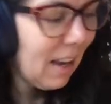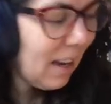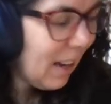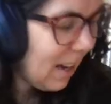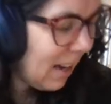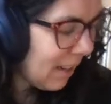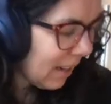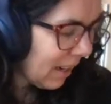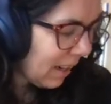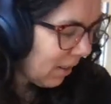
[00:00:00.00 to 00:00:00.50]

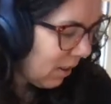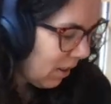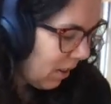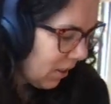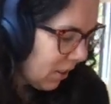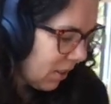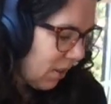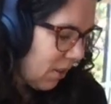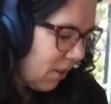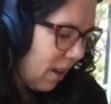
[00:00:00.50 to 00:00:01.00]
And I
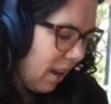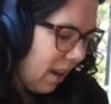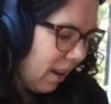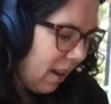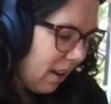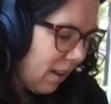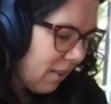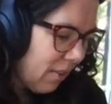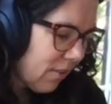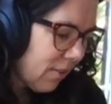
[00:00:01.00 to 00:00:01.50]
also
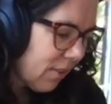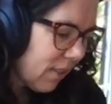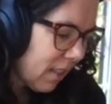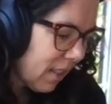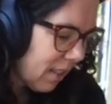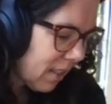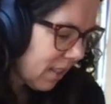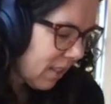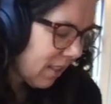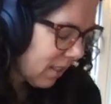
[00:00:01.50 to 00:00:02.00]
have,
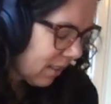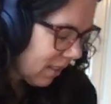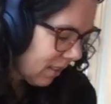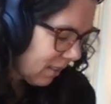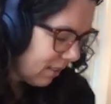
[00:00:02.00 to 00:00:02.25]
this is